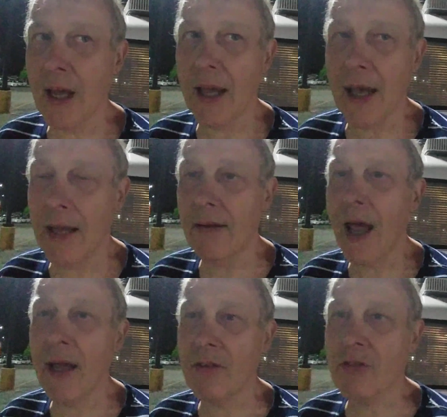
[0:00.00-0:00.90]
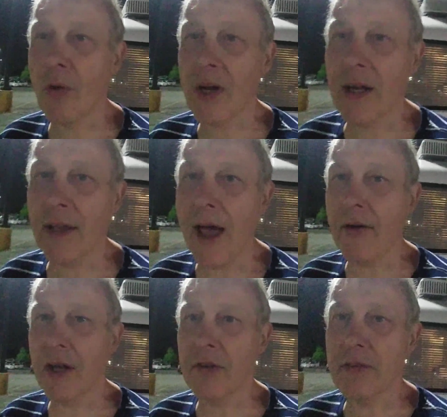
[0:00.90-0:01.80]
and and so it allowed
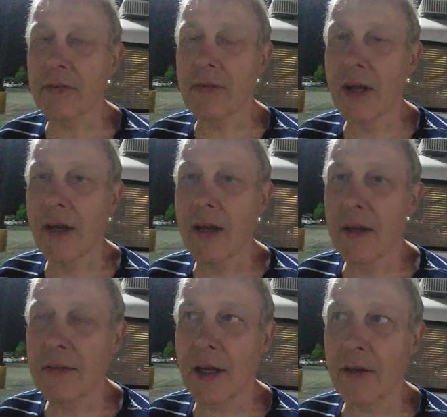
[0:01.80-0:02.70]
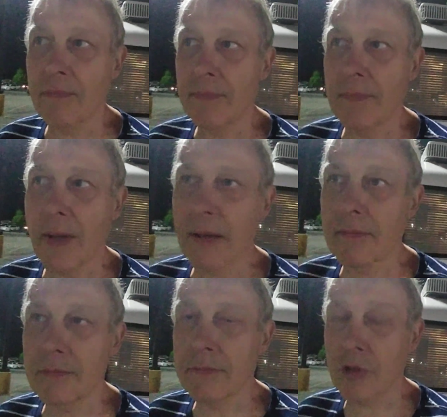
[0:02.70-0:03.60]
us to
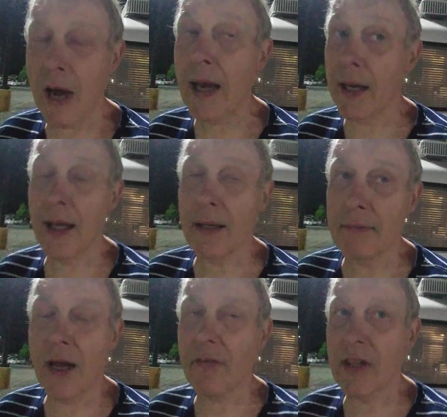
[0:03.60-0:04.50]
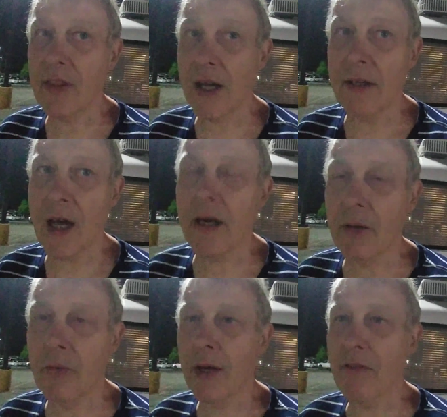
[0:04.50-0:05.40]
try to get everything done,
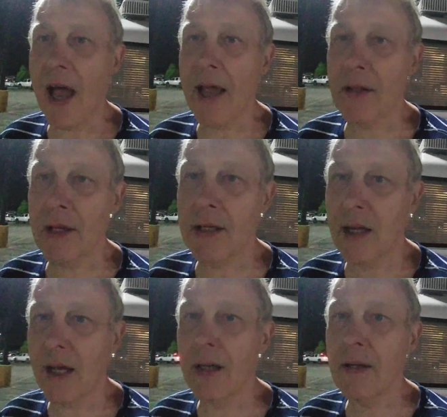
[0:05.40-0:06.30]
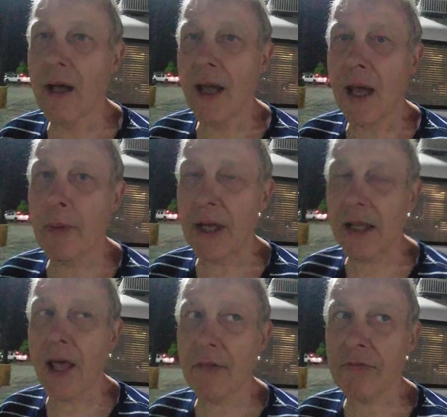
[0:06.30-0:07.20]
and we finally did and we
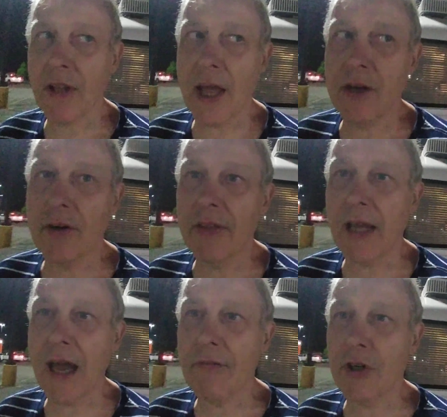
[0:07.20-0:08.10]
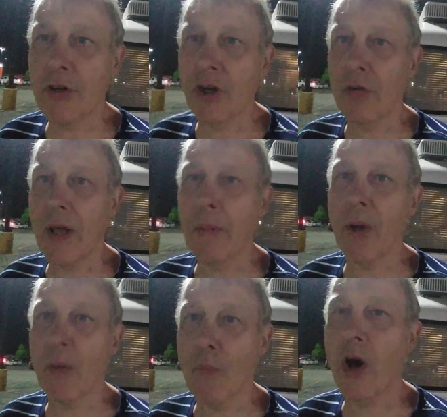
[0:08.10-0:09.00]
left later in the afternoon than
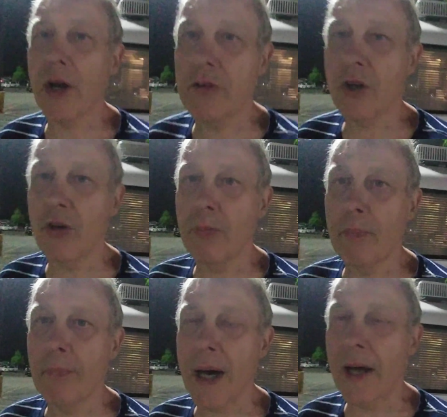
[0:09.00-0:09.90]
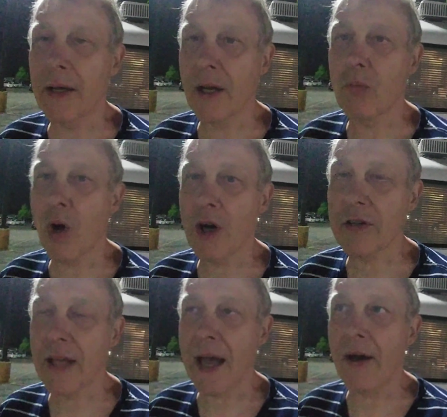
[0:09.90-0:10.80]
we wanted to, but it worked
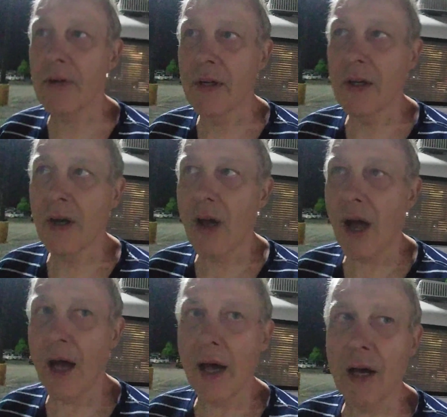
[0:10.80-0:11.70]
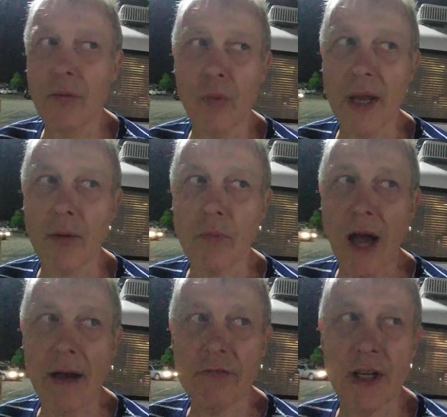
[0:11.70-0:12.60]
out. Uh, we
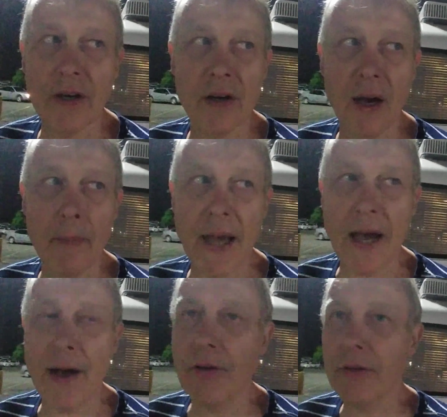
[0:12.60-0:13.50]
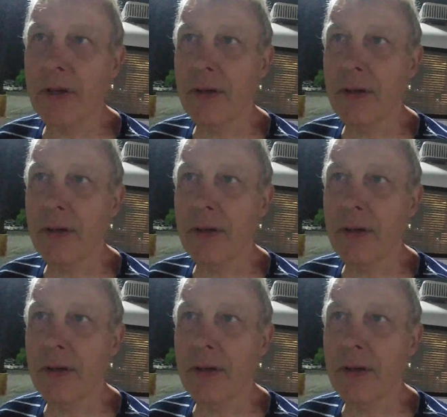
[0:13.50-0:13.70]
arrived here about